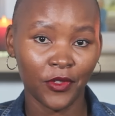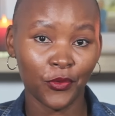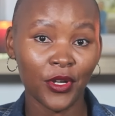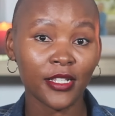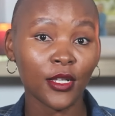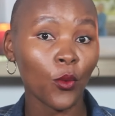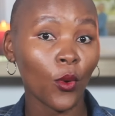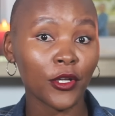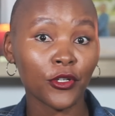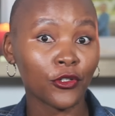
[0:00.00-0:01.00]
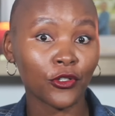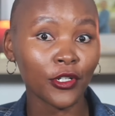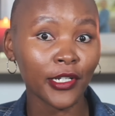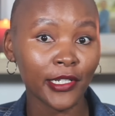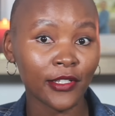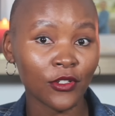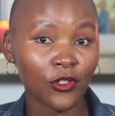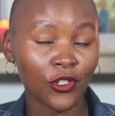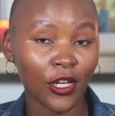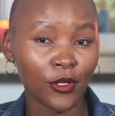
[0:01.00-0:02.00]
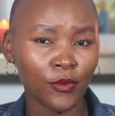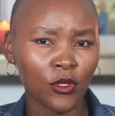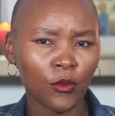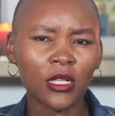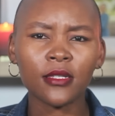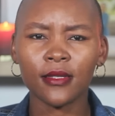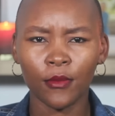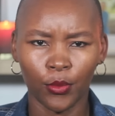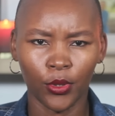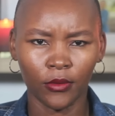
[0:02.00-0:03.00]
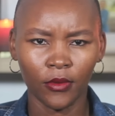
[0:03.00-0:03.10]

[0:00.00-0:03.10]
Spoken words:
the reason why you should listen to Jacob Zuma is simple.